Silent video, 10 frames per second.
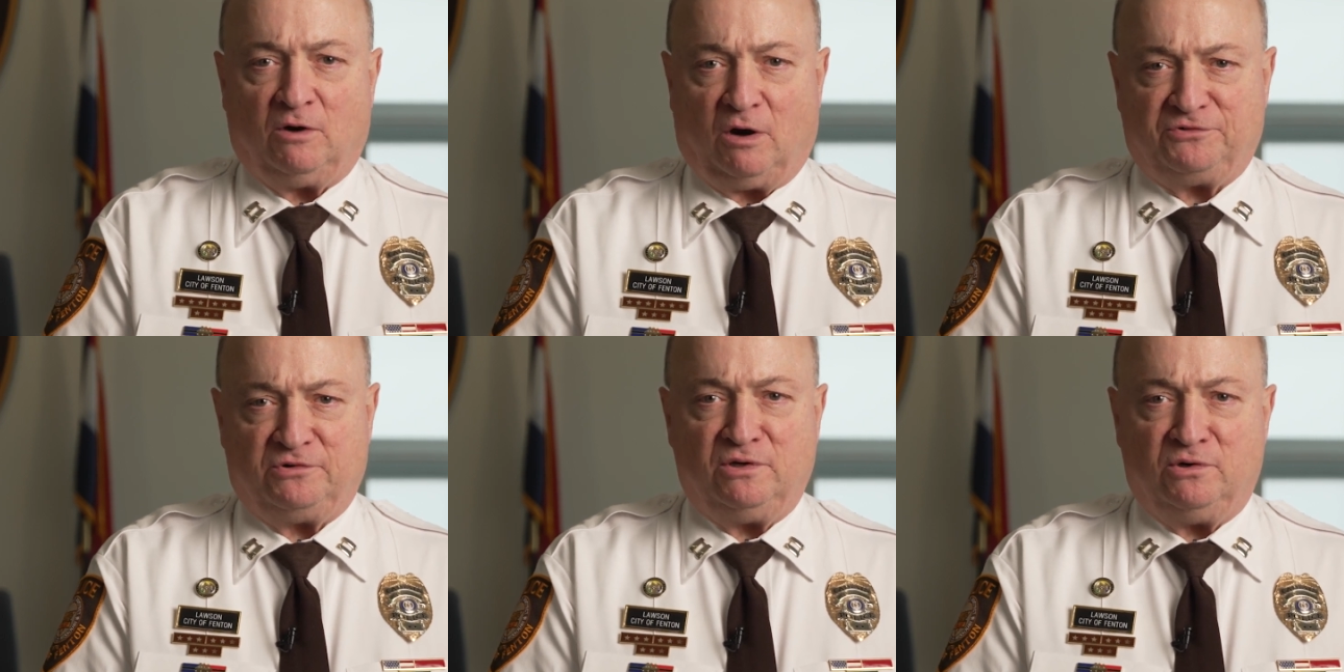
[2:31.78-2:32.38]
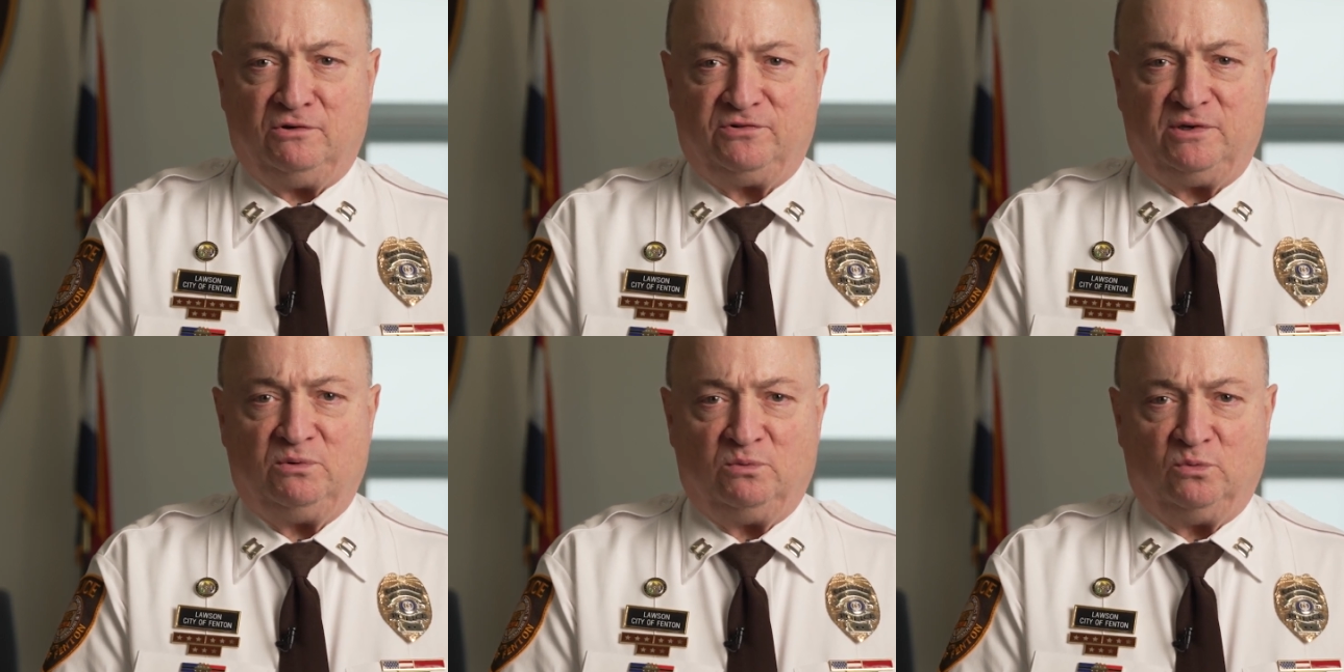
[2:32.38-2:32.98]
Officer
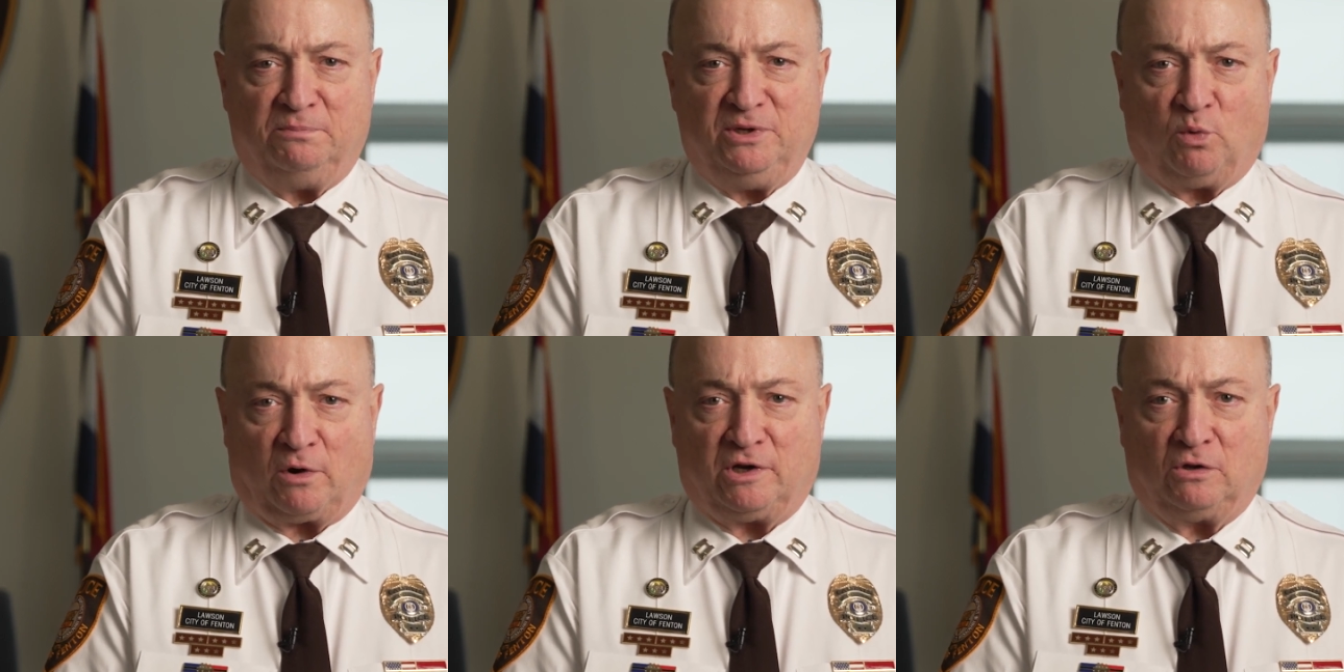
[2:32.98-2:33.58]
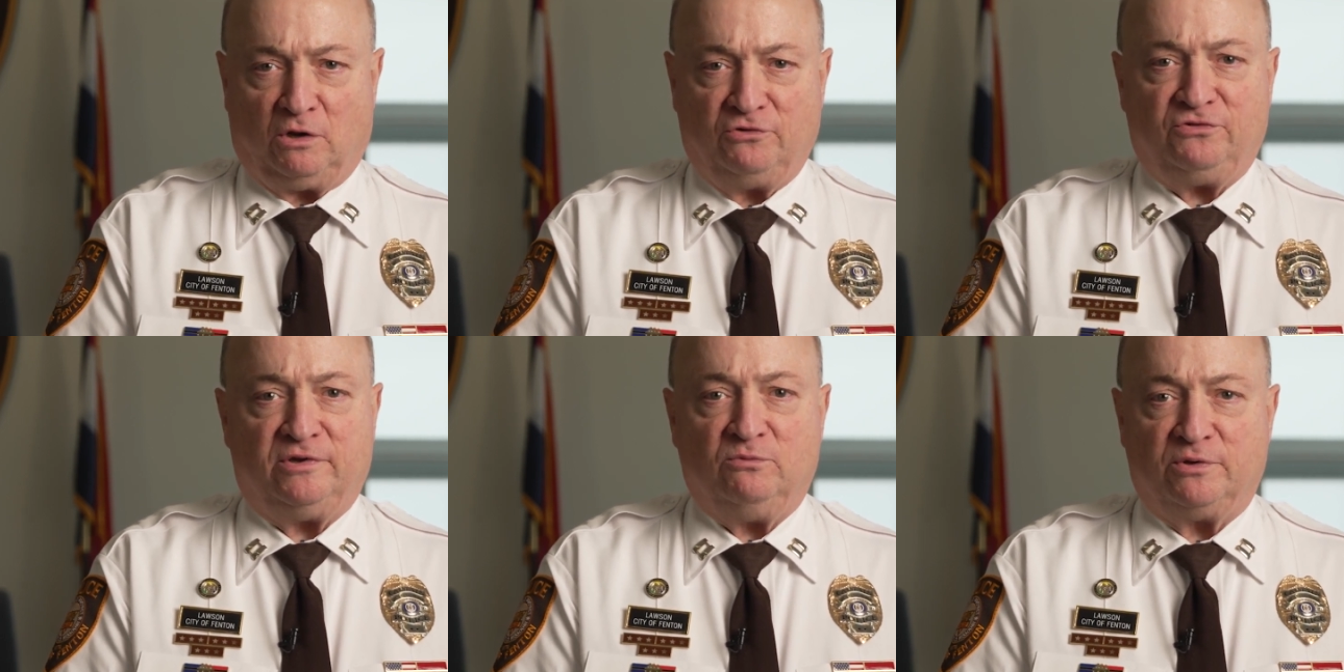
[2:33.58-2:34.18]
Yanuzzi will be working
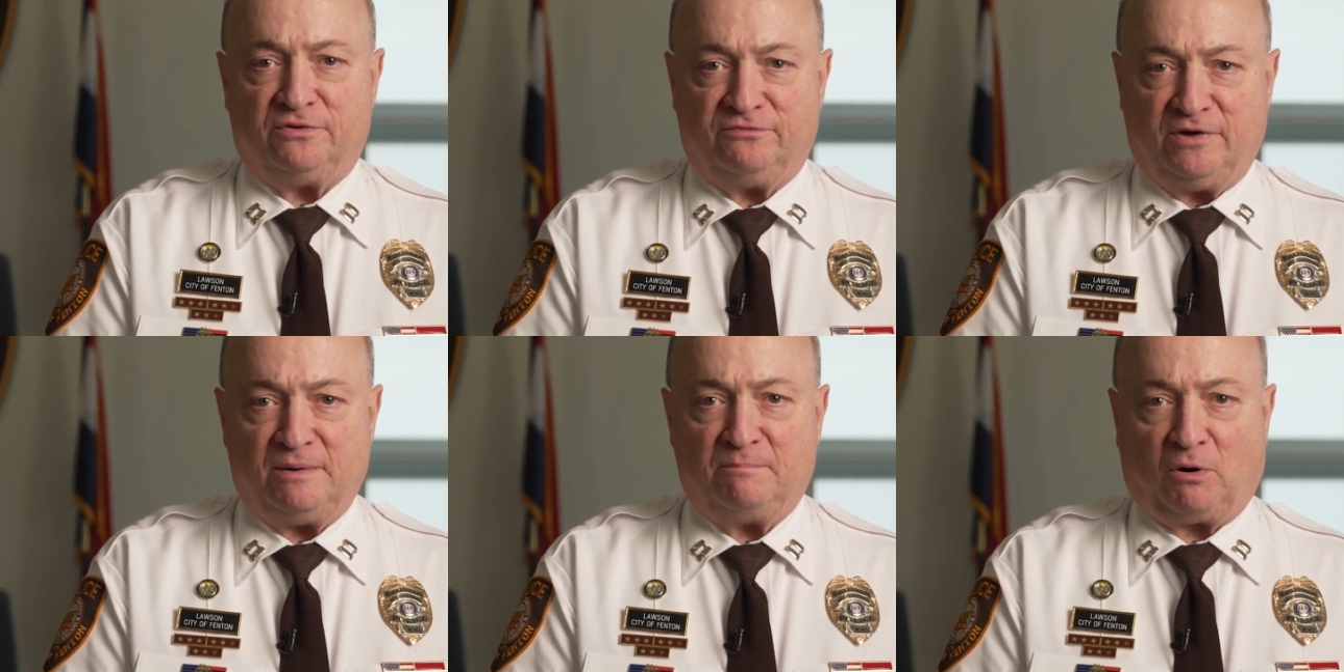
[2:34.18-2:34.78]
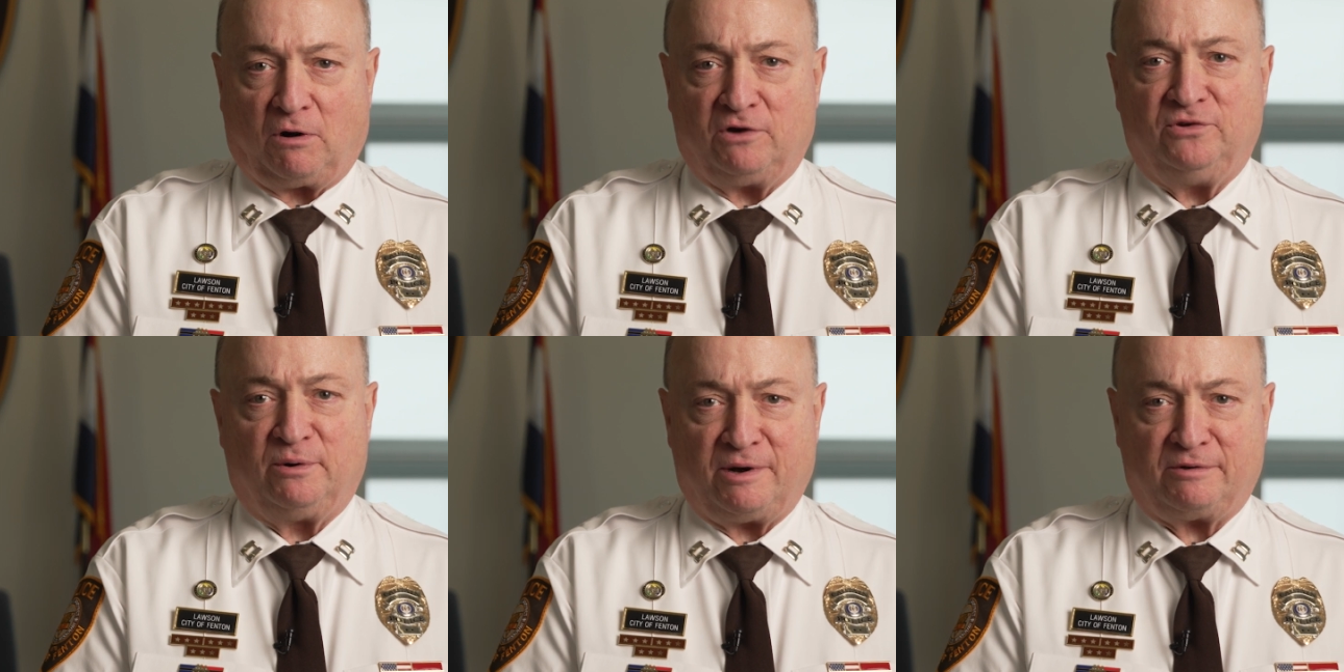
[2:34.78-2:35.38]
closely with the Fenton
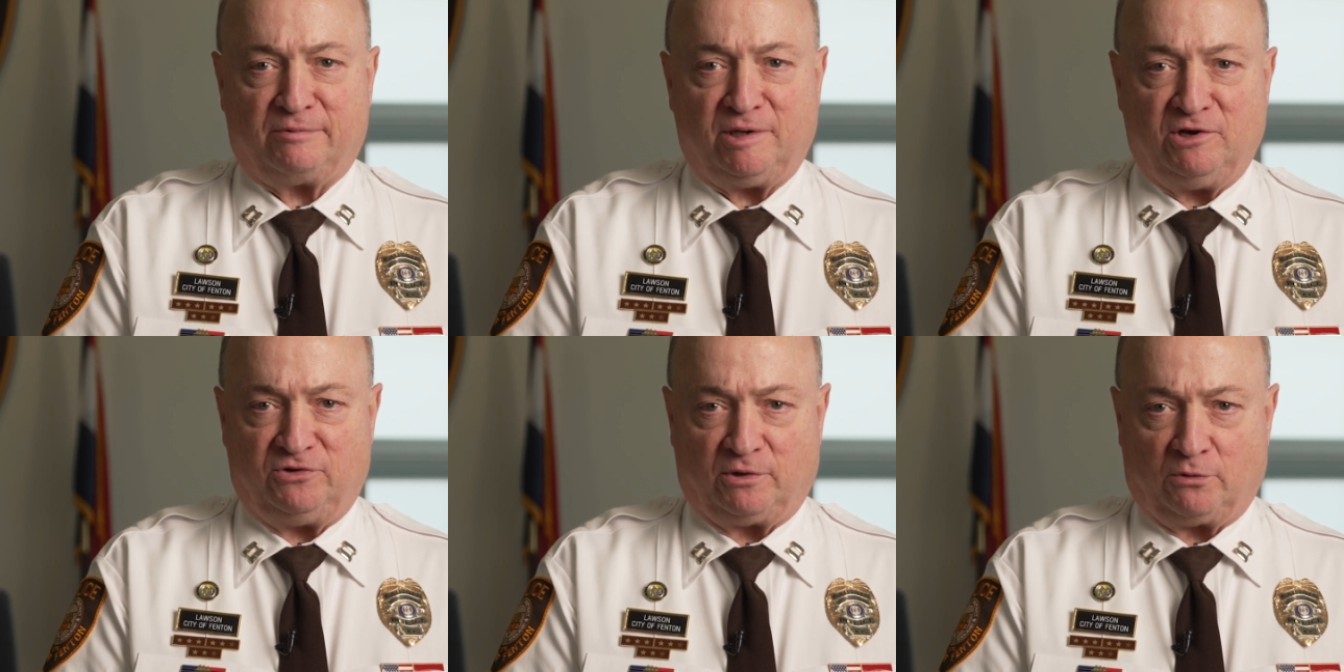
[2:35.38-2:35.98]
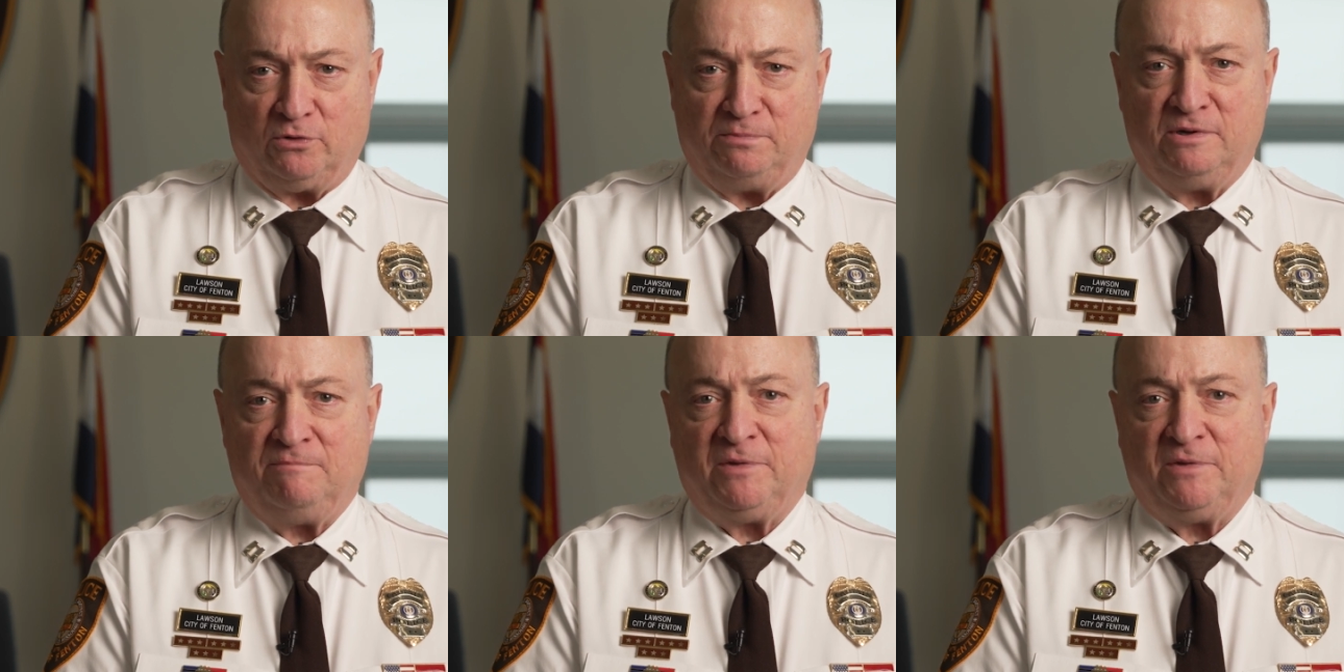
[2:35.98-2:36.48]
Parks and Recreation Group